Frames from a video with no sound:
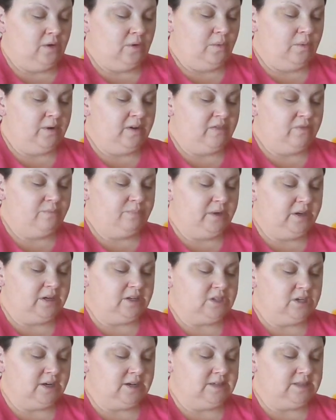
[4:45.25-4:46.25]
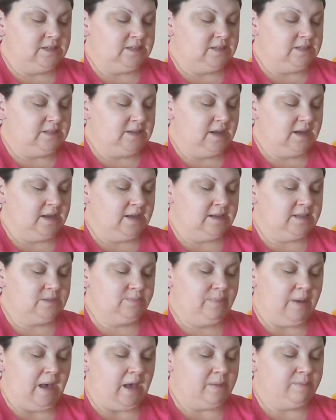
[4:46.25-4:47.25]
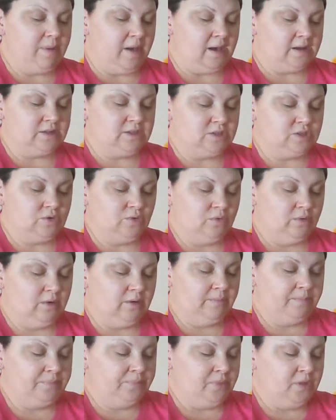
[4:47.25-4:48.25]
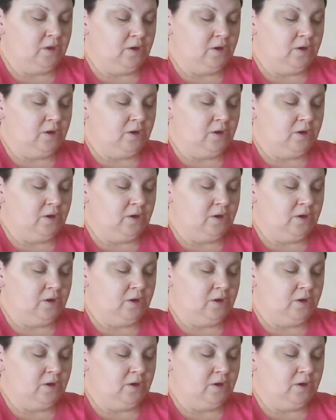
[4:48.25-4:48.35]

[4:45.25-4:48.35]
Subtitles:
What if BJ didn't take his backpack to school?